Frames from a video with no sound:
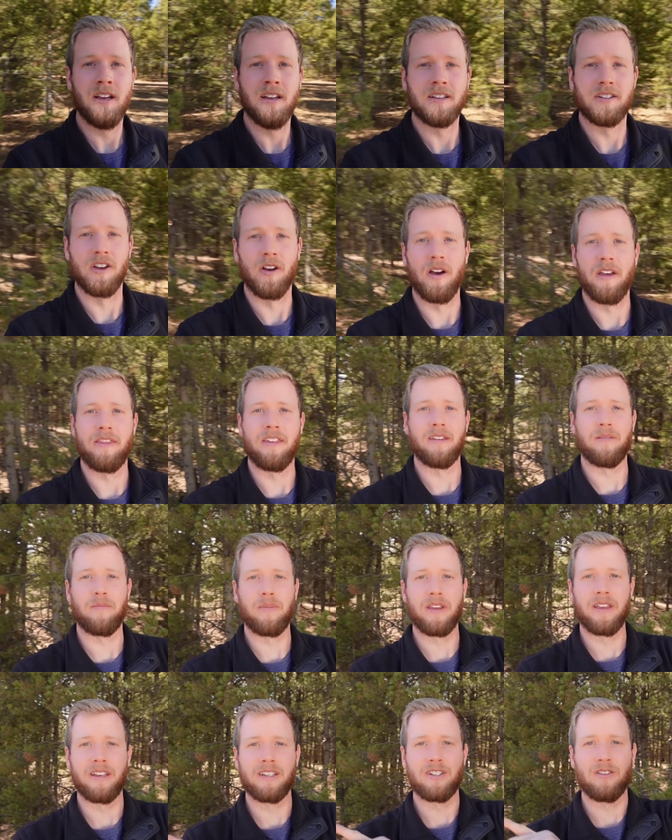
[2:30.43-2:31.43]
So I think
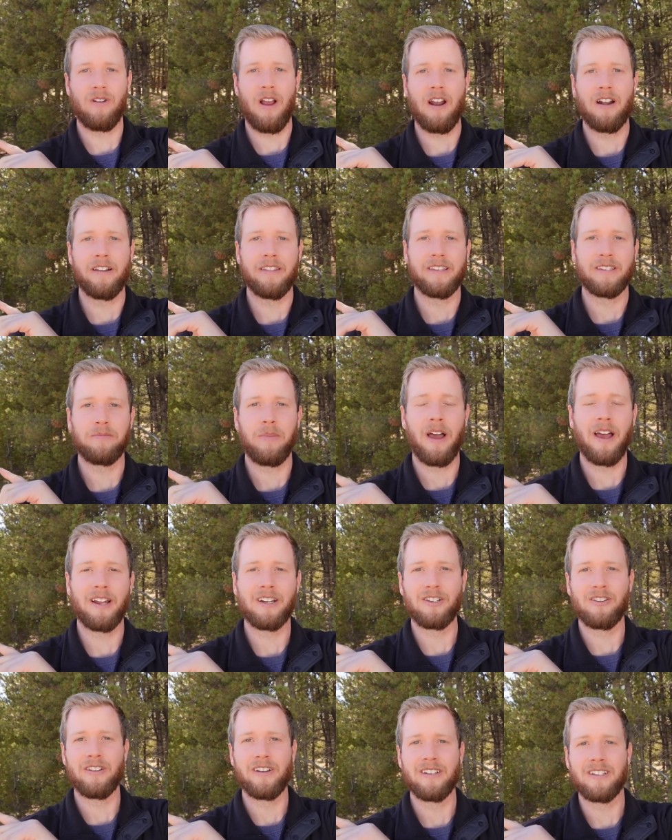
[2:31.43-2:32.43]
being surrounded in these pine
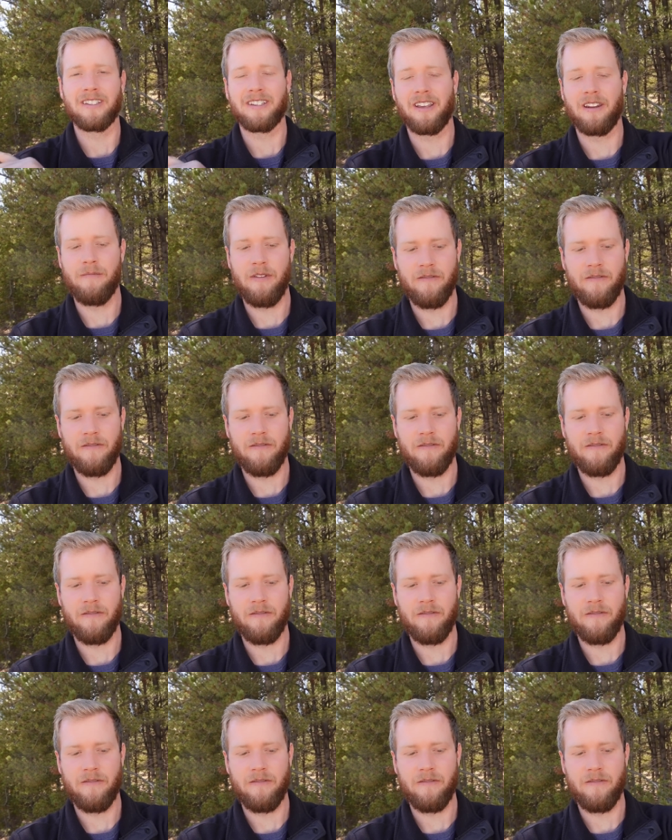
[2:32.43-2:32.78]
trees is going